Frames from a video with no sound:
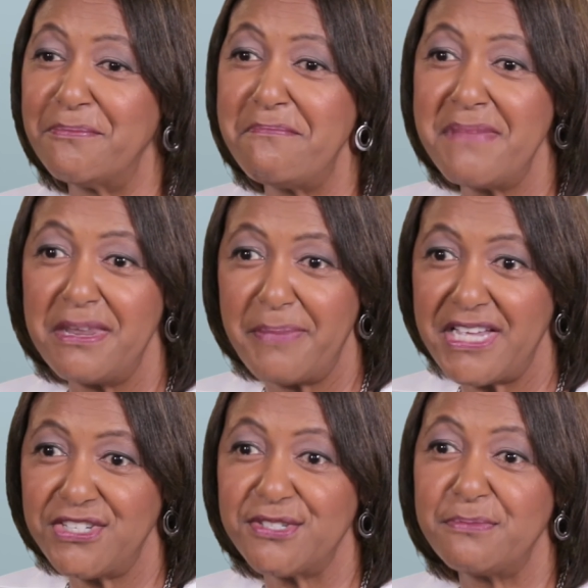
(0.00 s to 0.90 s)
many
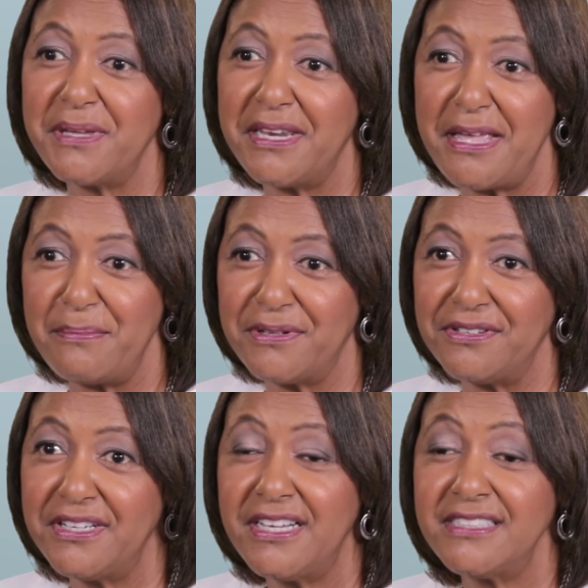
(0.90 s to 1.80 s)
patients being able
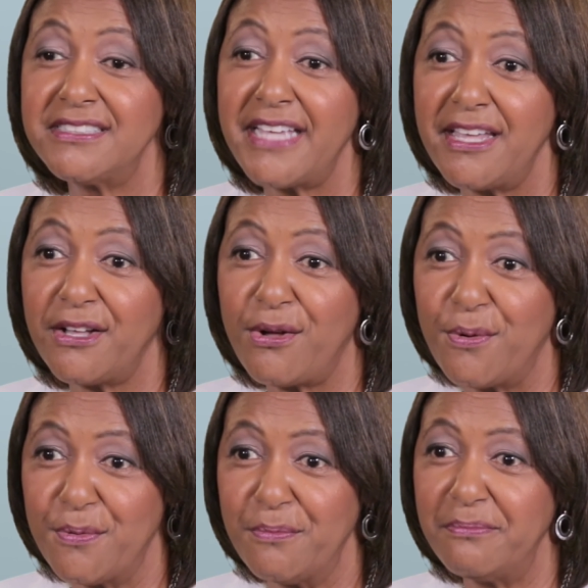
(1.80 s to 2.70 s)
to take
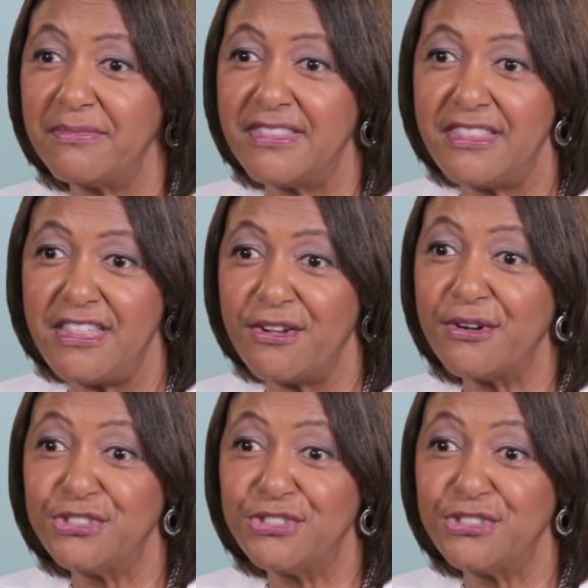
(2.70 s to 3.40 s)
home their